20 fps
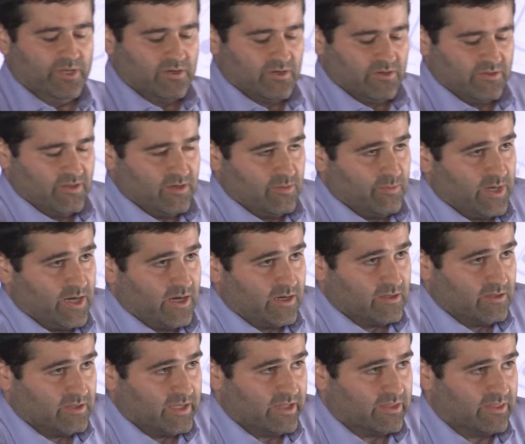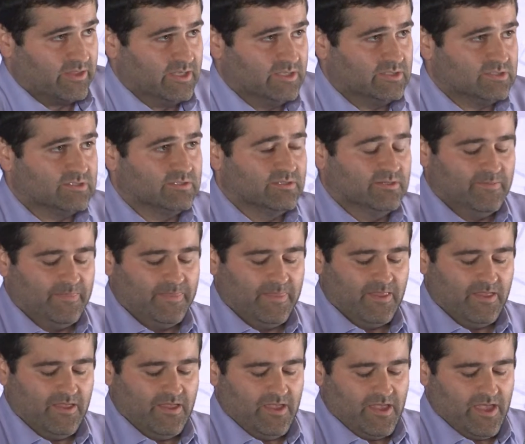bigger than a bottle like this,
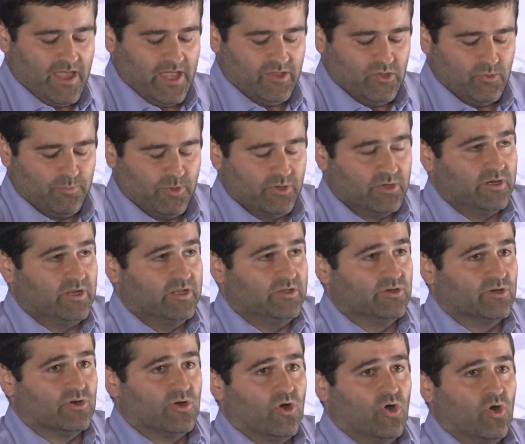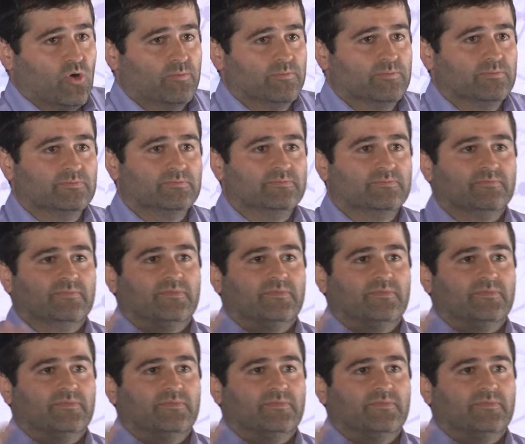and you put it in your home.